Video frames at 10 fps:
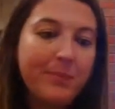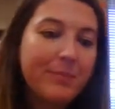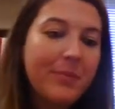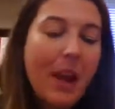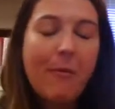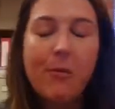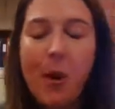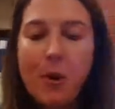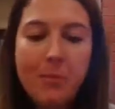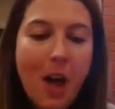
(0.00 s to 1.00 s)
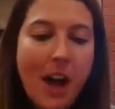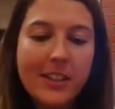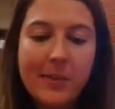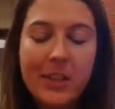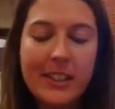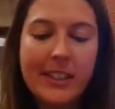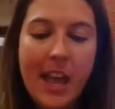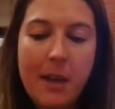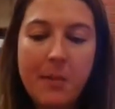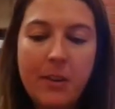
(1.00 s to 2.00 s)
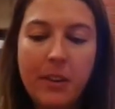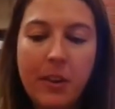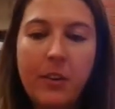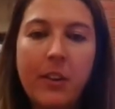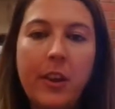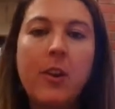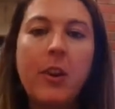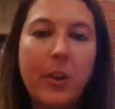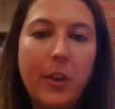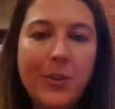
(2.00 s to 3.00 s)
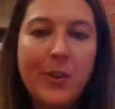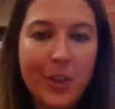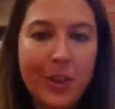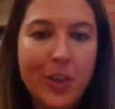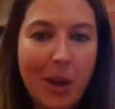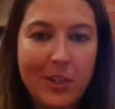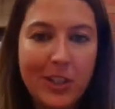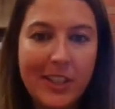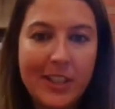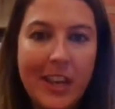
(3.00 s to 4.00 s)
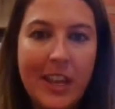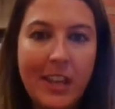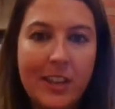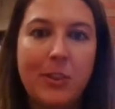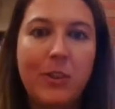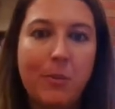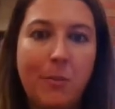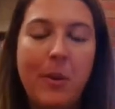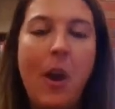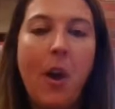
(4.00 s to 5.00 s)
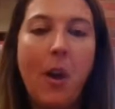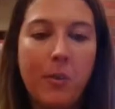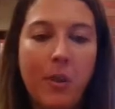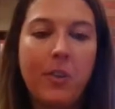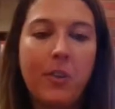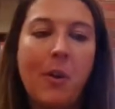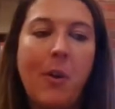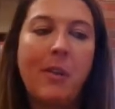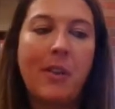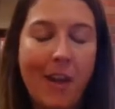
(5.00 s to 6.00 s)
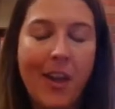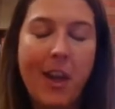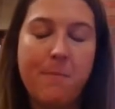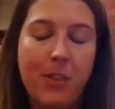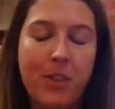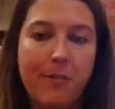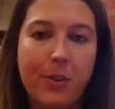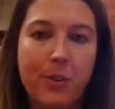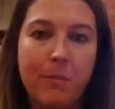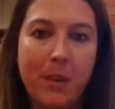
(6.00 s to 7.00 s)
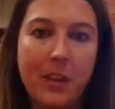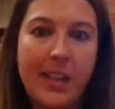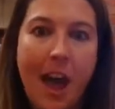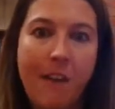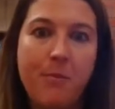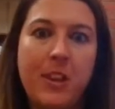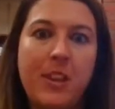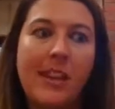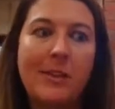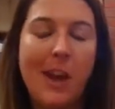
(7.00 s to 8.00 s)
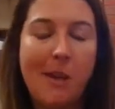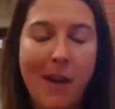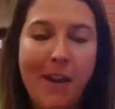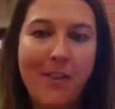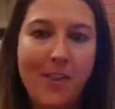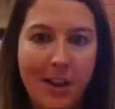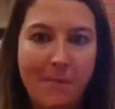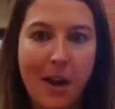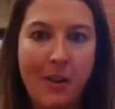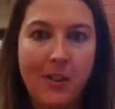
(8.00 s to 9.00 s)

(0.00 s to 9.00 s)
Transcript: not roadblocks, I wouldn't say, but little hurdles you have to jump, just because you have to remember, I have that empathy for my staff, but at the same time, I have to think about,